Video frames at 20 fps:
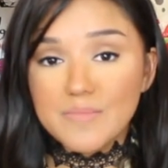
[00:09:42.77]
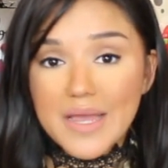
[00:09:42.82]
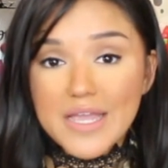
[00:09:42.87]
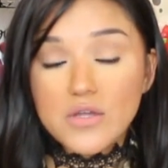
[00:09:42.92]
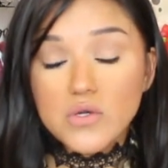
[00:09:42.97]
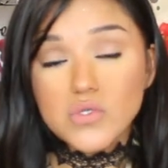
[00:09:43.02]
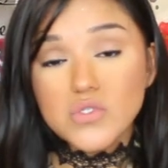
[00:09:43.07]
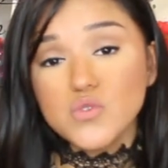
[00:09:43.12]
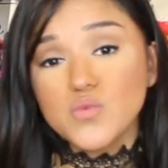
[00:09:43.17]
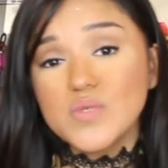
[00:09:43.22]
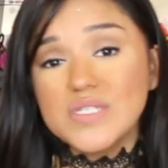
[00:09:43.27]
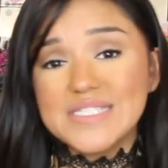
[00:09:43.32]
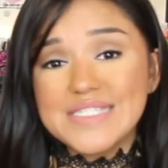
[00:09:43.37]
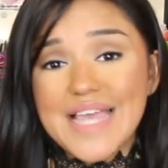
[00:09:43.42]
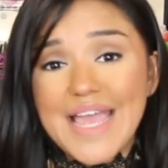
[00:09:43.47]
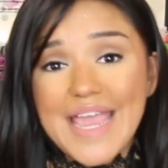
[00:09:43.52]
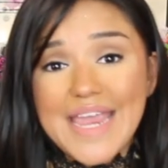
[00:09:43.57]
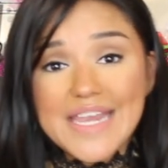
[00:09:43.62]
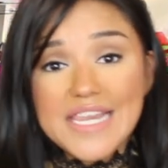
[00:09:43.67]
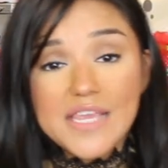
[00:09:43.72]
Michael's was
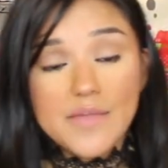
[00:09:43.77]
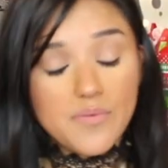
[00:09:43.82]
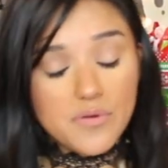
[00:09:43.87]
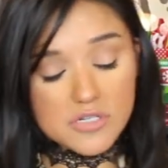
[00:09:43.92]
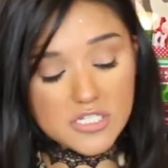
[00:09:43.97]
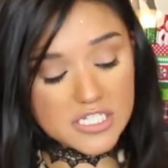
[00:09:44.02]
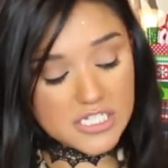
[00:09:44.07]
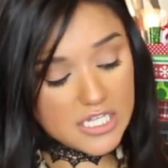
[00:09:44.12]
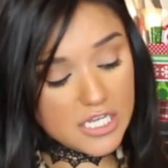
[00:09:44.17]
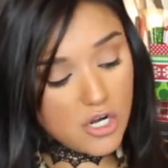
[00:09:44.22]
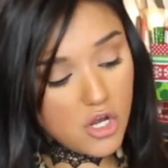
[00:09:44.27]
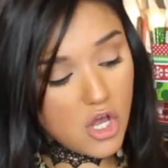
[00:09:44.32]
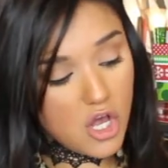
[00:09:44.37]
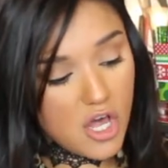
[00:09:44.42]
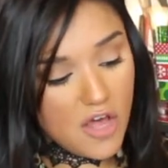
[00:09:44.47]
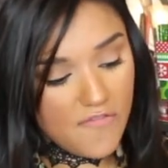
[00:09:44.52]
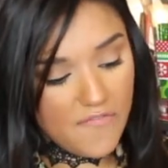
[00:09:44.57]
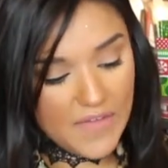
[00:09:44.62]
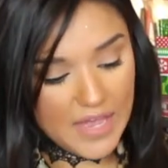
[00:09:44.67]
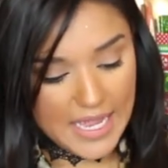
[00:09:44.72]
80%
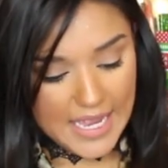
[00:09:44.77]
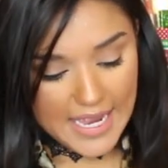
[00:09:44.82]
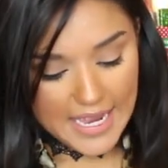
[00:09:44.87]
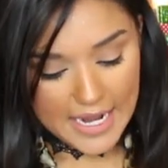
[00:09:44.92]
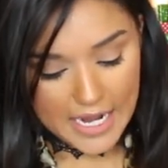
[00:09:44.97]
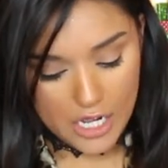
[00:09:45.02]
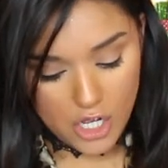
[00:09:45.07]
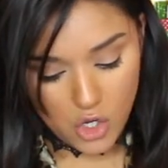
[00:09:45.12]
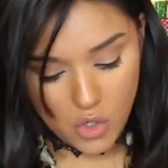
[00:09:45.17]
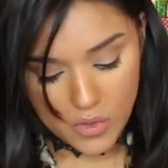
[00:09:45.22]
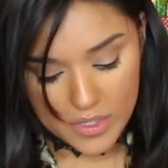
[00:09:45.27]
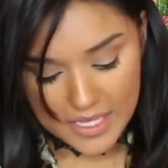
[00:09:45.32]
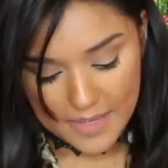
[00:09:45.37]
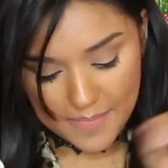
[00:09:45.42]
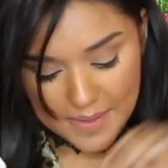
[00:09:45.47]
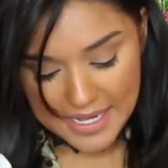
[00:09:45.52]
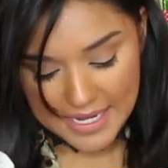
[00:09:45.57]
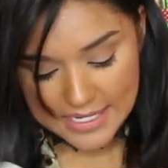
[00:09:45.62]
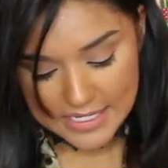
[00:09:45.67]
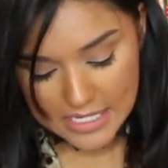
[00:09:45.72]
off, and I
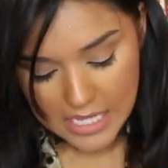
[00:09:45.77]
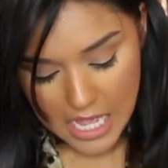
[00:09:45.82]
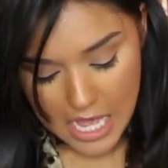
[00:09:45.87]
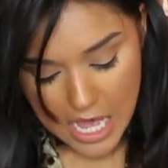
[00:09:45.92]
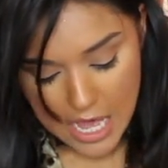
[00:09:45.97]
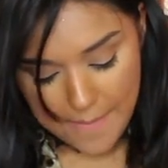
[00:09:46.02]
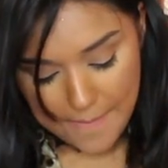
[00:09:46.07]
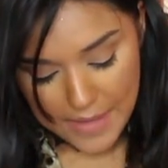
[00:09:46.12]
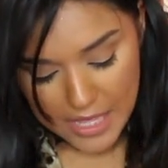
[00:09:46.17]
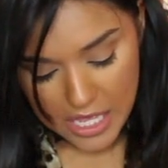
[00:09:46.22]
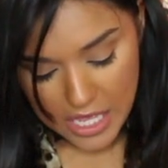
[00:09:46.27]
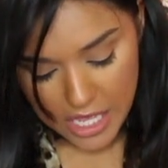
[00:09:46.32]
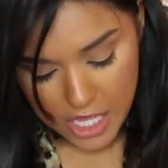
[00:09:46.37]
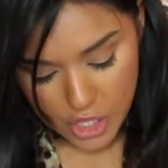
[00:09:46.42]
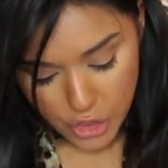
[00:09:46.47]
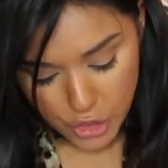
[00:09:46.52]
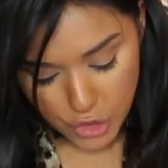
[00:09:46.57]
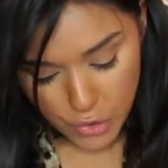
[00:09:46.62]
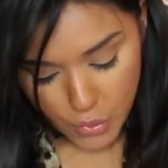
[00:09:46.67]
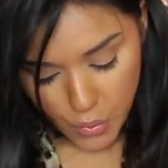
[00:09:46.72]
only picked up
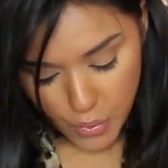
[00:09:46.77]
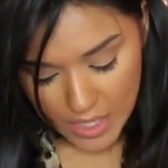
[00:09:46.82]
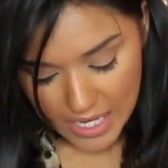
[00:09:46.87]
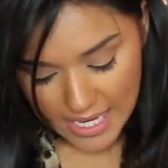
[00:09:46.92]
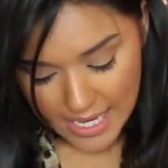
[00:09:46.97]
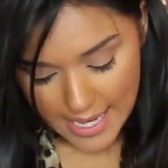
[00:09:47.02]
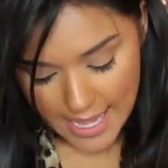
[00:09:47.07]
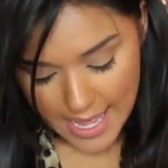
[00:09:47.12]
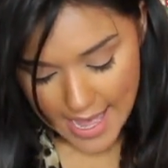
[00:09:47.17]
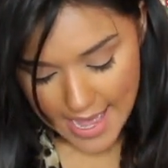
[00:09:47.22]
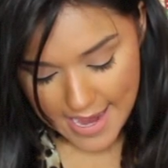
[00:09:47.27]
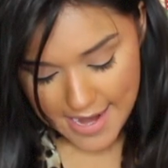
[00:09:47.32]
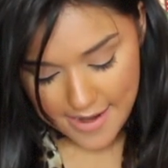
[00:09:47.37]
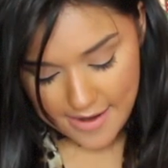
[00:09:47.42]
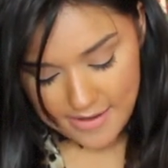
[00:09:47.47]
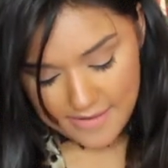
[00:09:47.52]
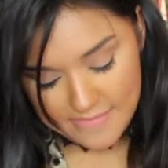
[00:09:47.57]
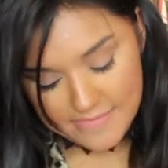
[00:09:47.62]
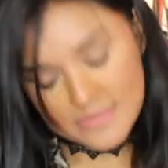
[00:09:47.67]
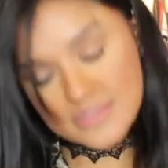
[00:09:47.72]
three
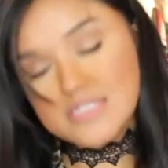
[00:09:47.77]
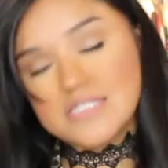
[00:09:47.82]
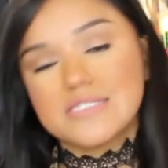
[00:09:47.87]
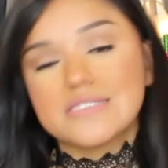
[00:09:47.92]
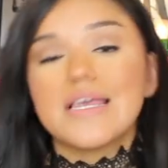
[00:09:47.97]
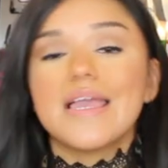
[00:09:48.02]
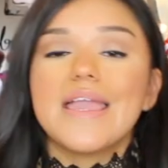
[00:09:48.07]
items.